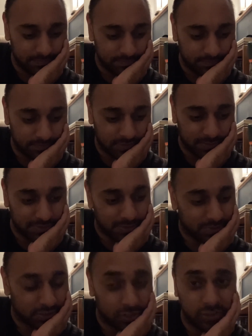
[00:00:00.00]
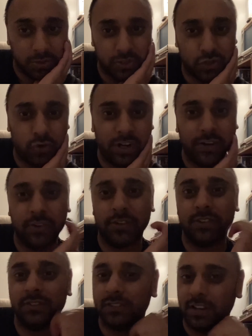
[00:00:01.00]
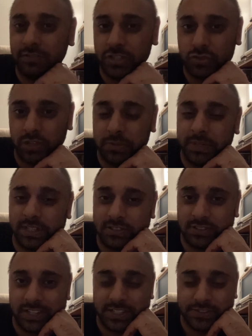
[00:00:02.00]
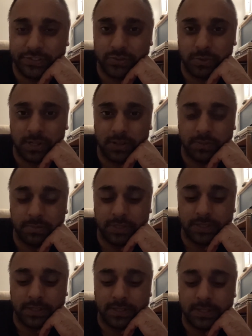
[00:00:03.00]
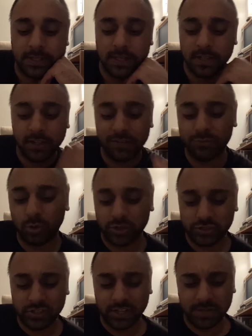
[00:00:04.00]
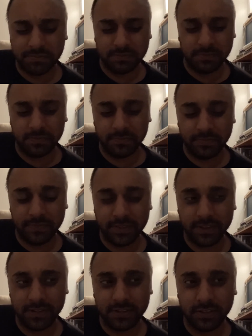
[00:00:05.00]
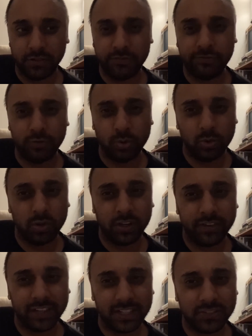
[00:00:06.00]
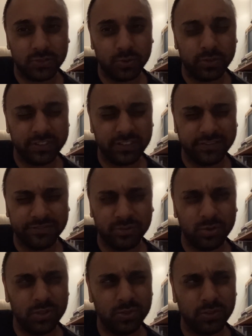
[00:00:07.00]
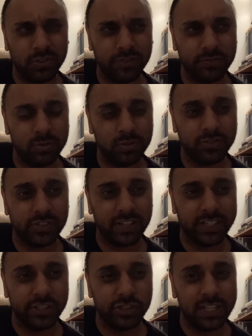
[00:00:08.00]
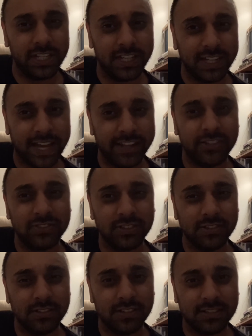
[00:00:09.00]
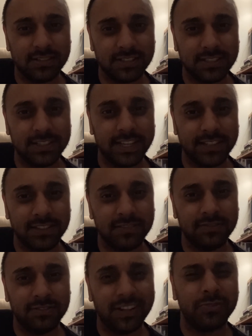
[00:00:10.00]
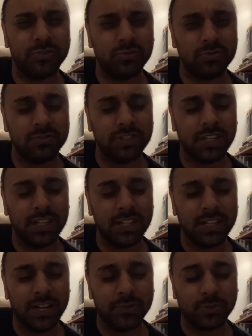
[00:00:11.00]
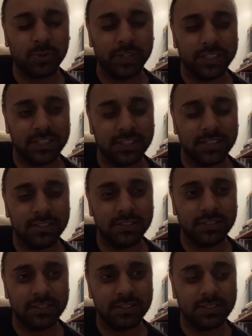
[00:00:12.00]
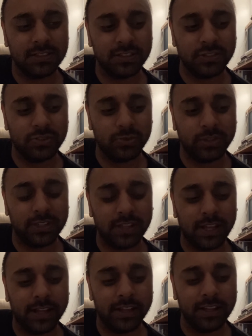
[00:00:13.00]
sometimes I can do a trial on other streaming sites as well. But I've watched The Fall, I think it's called, is it Fallen or The Fall, starring Gillian Anderson as a detective. That was quite good. I enjoyed that.